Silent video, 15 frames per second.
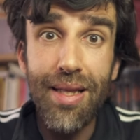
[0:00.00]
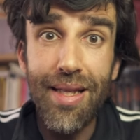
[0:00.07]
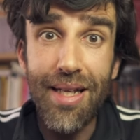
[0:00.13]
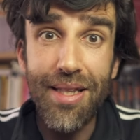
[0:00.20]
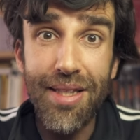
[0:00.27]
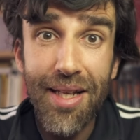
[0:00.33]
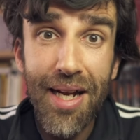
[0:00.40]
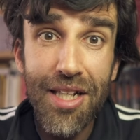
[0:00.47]

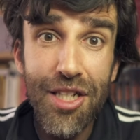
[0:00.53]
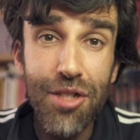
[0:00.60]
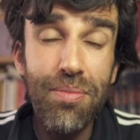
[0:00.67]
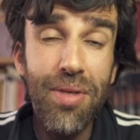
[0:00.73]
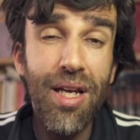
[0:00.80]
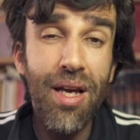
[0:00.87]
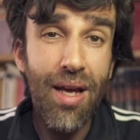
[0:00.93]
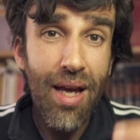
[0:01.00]
that touch
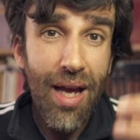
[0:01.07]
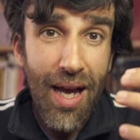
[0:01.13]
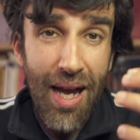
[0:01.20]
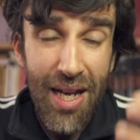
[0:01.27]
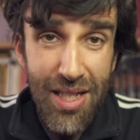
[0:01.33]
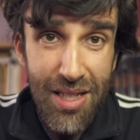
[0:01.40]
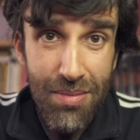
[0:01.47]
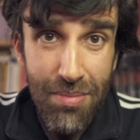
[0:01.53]
me
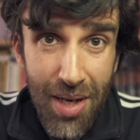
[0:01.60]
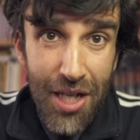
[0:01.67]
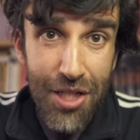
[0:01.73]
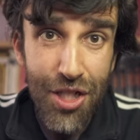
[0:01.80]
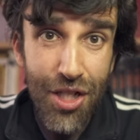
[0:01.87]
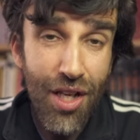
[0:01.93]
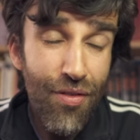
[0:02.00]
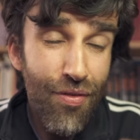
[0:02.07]
as
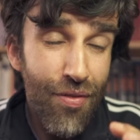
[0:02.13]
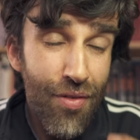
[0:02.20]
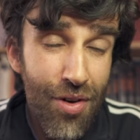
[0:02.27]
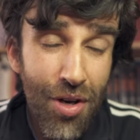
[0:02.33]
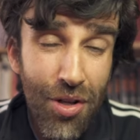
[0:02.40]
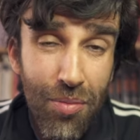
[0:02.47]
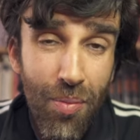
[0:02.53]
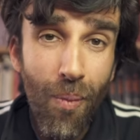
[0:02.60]
much, if
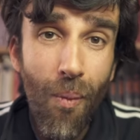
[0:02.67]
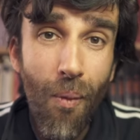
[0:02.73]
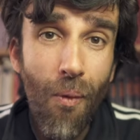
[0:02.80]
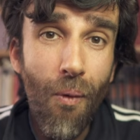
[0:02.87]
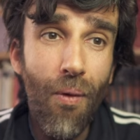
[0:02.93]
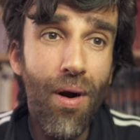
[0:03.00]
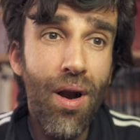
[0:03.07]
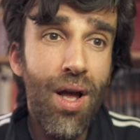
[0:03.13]
not
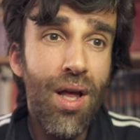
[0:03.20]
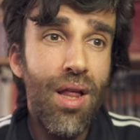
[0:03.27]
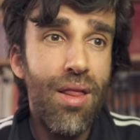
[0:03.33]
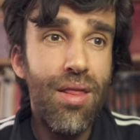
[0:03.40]
more,